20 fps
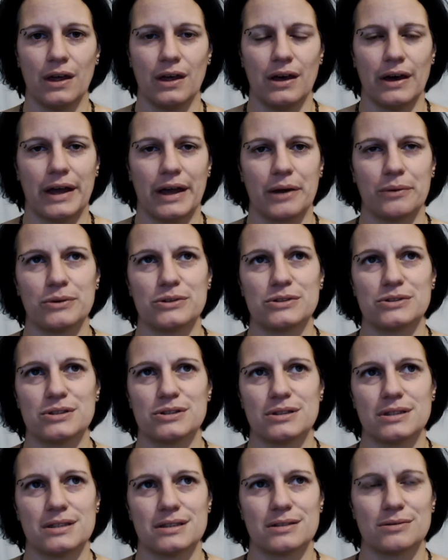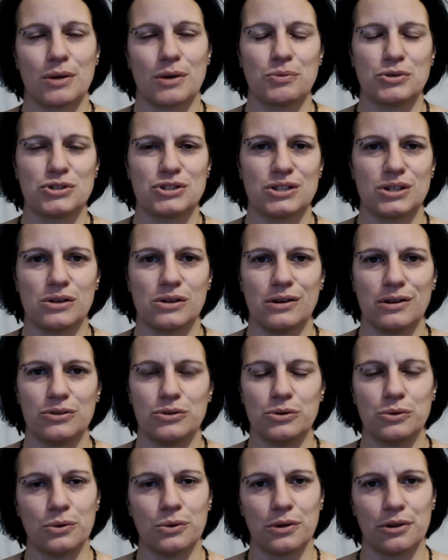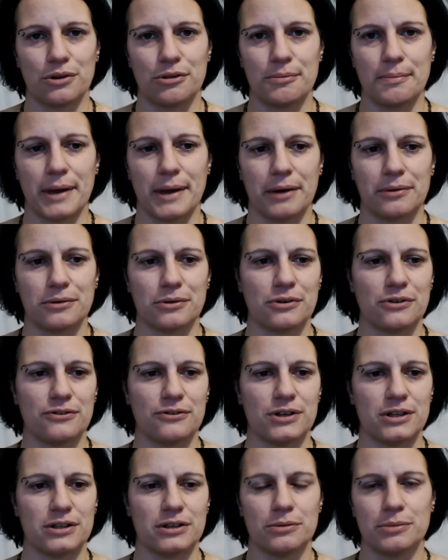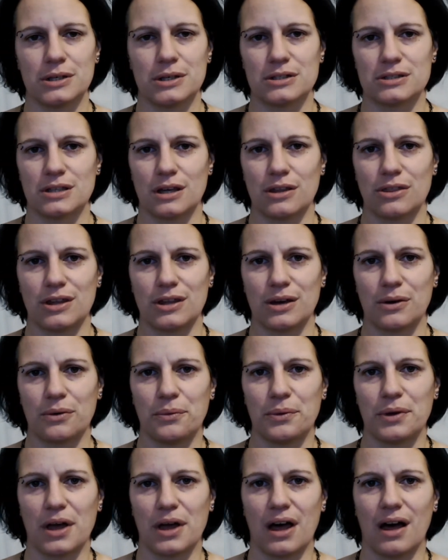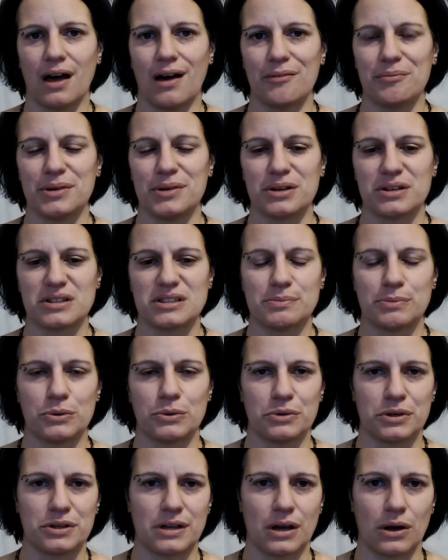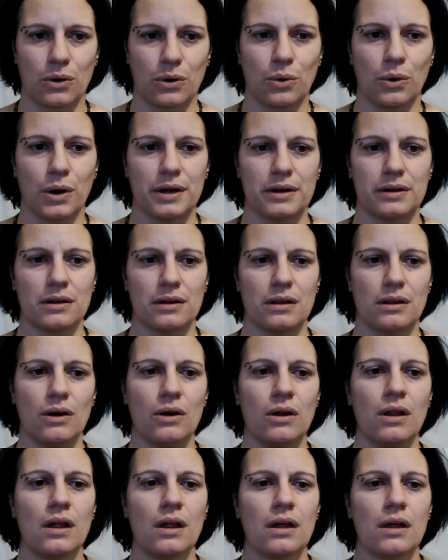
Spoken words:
And I wasn't going to do another boundary video because I think we have been exploring that quite a lot,